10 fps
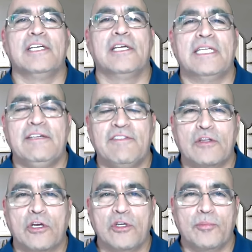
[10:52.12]
Even
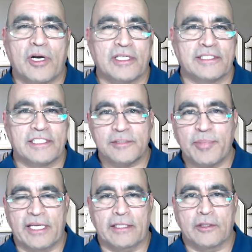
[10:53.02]
though you
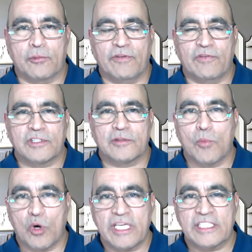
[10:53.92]
participate in the reverse
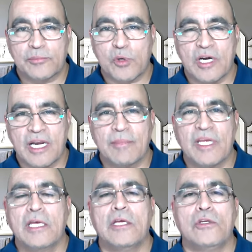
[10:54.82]
mortgage program,
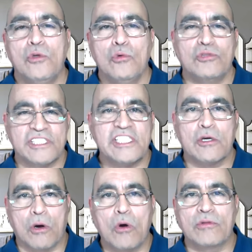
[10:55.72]
you
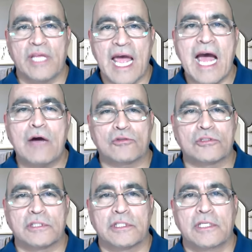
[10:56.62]
still own the
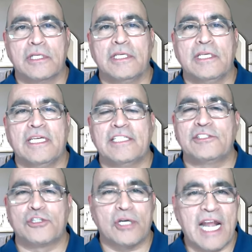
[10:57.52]
house. It's
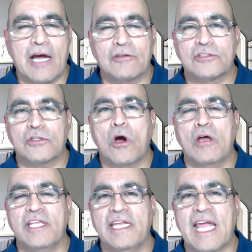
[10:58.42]
your house. All
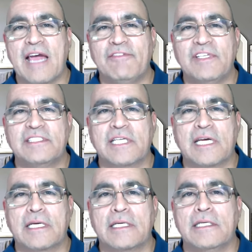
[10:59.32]
they have is
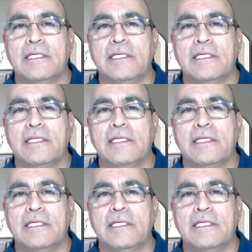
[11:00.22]
a